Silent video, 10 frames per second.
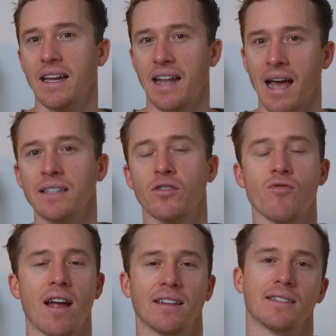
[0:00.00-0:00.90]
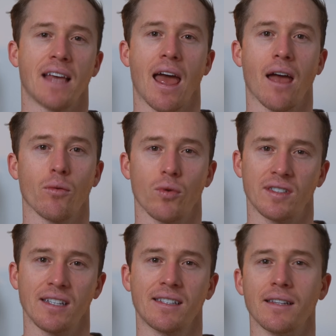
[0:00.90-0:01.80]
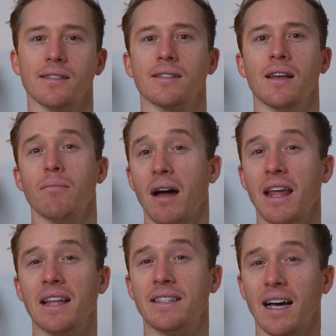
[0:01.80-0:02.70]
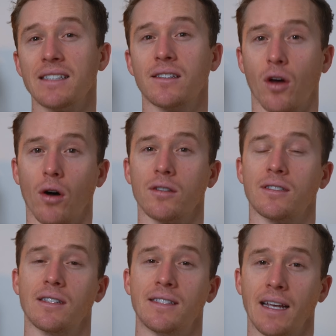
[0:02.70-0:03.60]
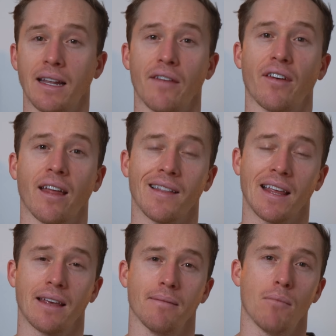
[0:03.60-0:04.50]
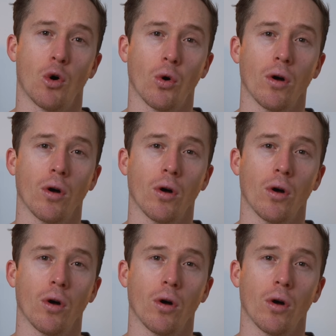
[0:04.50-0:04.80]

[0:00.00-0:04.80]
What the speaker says: it has great tear resistance, but it does cost significantly more.